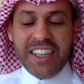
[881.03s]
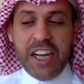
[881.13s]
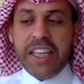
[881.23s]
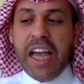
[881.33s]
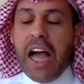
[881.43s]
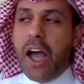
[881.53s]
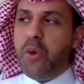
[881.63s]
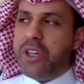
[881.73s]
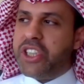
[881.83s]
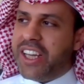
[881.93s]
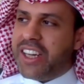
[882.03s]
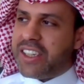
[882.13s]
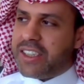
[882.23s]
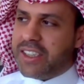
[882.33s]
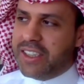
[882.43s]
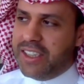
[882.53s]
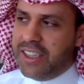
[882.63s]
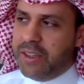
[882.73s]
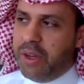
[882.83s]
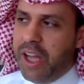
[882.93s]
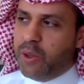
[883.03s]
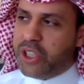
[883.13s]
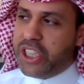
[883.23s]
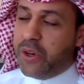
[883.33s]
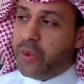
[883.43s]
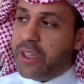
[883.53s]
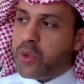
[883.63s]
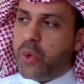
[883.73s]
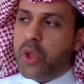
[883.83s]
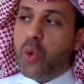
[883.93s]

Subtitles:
Yeah, I will share with you.